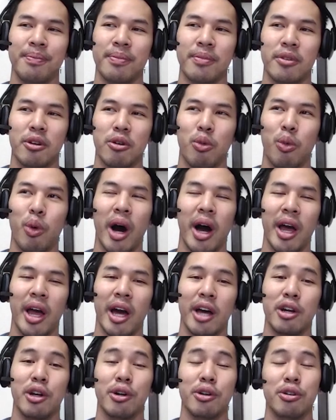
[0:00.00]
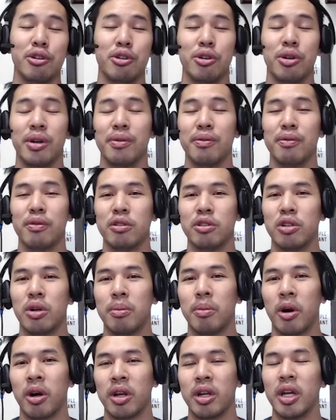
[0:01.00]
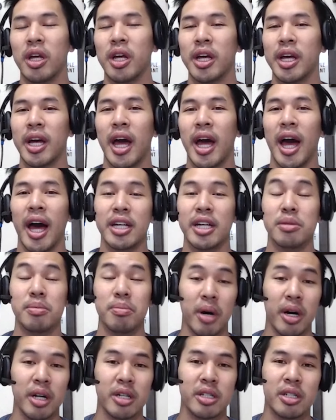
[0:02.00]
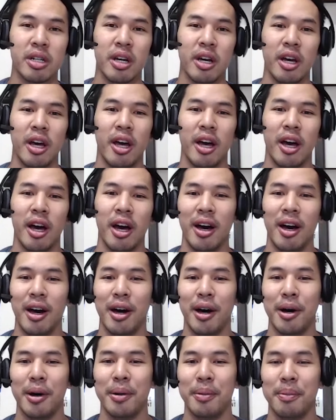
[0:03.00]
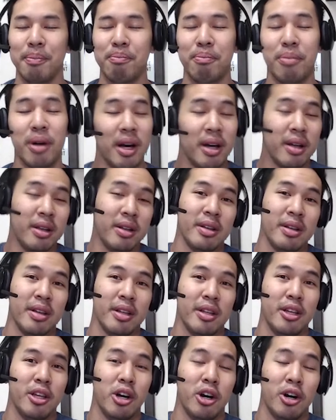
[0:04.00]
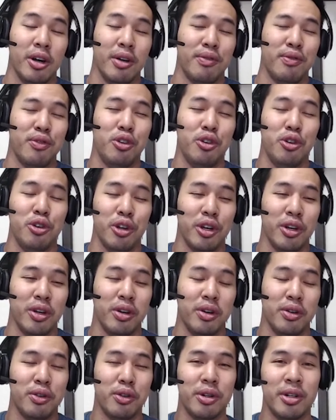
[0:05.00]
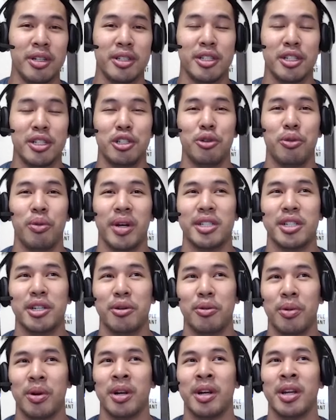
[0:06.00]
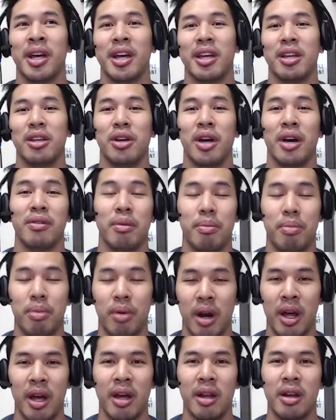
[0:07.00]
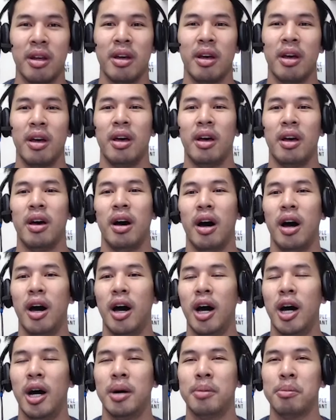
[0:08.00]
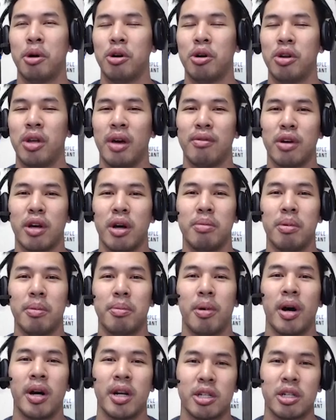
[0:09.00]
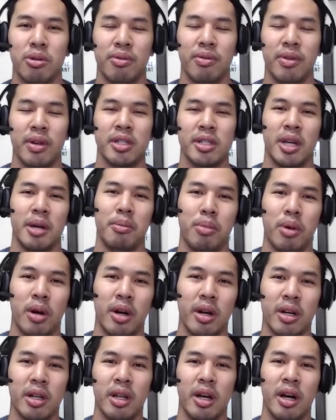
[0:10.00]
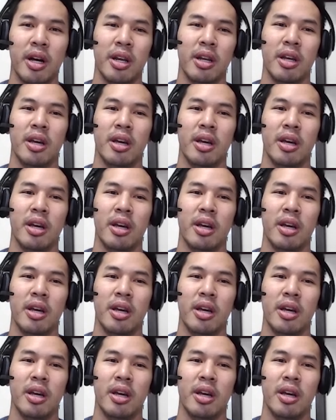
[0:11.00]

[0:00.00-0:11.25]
why I don't do influencer marketing as much. Um, but you know if you you're in a situation where like you have a brand um, or you have a couple products within the same product line